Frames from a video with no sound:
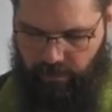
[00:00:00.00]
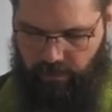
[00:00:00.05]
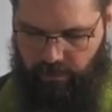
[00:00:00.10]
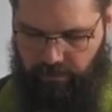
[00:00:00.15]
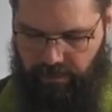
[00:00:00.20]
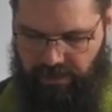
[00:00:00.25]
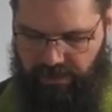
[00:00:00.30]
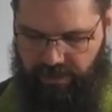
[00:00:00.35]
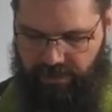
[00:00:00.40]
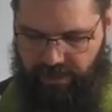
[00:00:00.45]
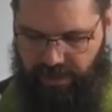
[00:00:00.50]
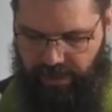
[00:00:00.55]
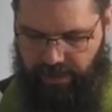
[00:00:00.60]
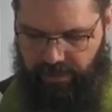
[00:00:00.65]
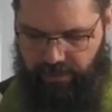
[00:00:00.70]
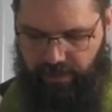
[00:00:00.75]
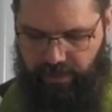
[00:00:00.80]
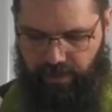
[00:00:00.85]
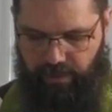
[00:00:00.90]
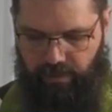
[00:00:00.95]
but to
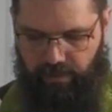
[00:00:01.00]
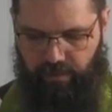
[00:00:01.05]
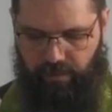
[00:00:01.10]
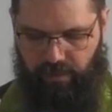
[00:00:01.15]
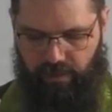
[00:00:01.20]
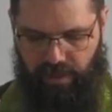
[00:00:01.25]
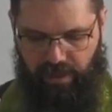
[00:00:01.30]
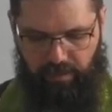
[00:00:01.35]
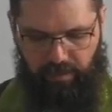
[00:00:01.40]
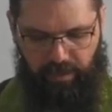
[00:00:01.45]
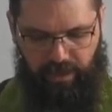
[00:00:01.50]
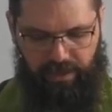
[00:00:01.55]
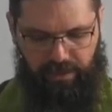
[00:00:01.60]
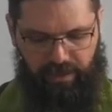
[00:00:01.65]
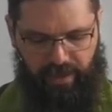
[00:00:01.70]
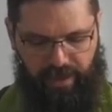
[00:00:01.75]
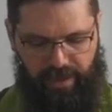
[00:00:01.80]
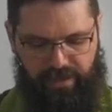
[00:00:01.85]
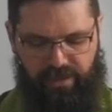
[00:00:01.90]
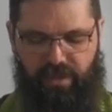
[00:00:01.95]
daily keep a
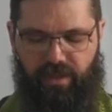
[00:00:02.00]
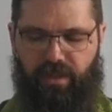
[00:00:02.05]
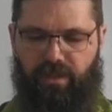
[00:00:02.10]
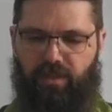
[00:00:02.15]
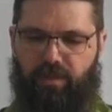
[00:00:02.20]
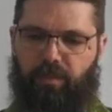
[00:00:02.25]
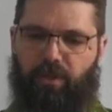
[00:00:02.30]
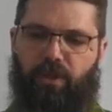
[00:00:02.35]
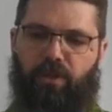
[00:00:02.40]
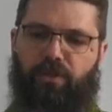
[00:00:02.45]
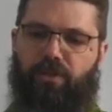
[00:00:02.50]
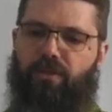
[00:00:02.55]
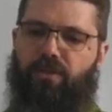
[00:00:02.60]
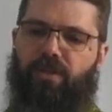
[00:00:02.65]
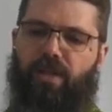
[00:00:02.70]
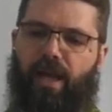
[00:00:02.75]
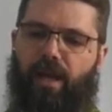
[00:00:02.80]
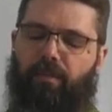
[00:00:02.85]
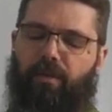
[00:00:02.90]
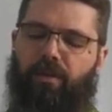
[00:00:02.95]
lasting spiritual
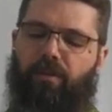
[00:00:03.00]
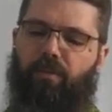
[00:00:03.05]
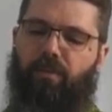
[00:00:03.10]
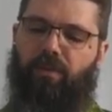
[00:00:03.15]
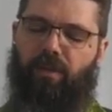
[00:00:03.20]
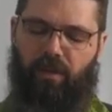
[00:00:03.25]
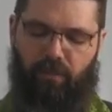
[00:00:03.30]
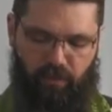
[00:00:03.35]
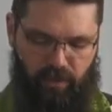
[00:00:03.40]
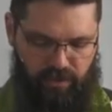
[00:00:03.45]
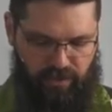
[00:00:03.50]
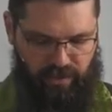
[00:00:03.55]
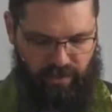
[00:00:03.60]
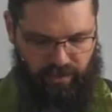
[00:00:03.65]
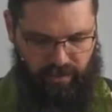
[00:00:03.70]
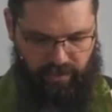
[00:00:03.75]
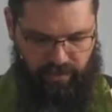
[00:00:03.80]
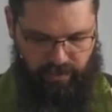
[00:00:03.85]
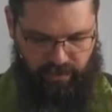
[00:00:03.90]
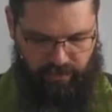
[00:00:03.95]
Sabbath within one's
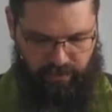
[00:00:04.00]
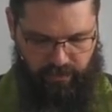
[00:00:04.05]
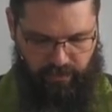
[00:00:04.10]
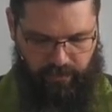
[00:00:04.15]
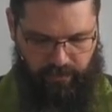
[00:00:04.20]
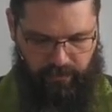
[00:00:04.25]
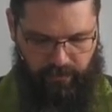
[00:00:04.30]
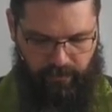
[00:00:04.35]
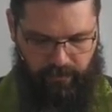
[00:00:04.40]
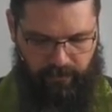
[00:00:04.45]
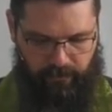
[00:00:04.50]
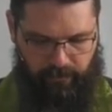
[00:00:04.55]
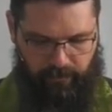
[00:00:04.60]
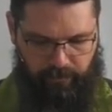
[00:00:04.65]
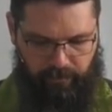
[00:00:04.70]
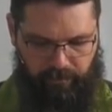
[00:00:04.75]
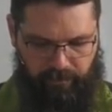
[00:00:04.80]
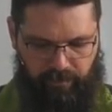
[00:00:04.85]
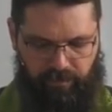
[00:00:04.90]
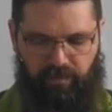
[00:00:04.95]
heart
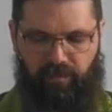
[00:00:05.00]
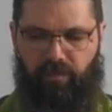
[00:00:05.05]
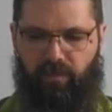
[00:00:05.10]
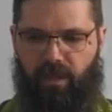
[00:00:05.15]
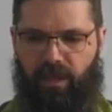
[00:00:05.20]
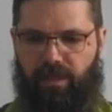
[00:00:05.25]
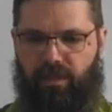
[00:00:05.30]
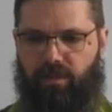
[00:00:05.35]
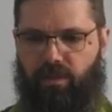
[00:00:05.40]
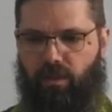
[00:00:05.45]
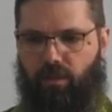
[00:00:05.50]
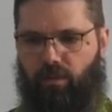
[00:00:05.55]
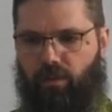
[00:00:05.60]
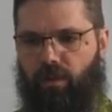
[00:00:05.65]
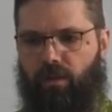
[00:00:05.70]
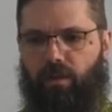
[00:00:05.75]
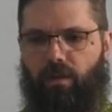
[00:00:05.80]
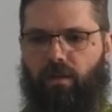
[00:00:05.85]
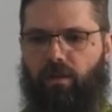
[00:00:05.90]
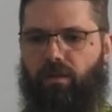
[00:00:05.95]
that is,
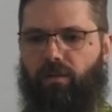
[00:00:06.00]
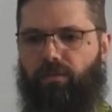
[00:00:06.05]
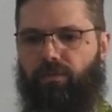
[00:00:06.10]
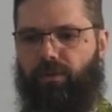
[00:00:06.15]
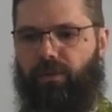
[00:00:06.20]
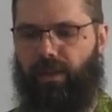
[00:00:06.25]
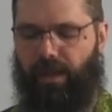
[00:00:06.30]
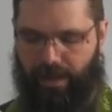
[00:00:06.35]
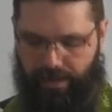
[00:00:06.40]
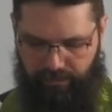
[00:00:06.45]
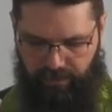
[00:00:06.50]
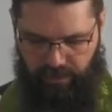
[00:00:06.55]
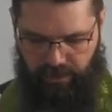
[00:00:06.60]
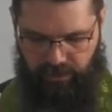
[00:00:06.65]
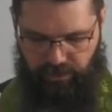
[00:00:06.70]
long for the heavenly